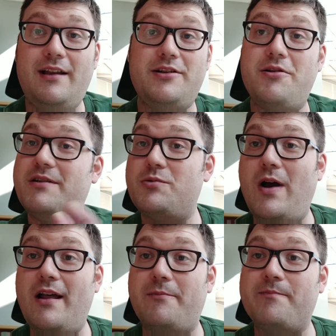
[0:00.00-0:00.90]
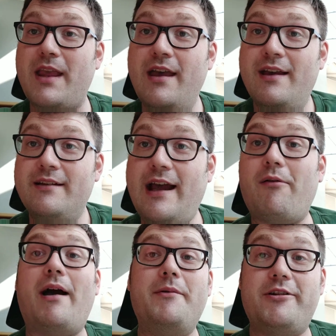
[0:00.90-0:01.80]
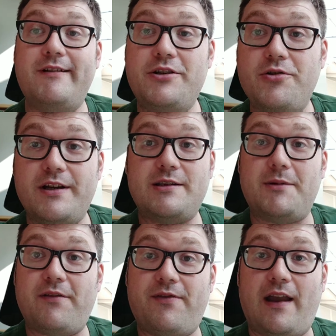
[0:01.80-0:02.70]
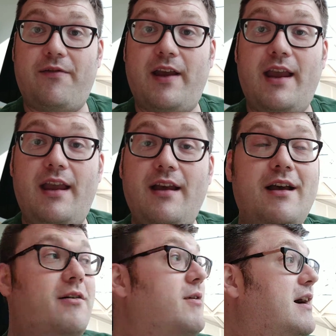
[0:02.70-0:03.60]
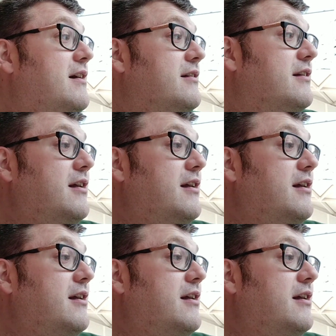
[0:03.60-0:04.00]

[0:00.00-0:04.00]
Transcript: do as well. Now, I'm going to enjoy some cafefe while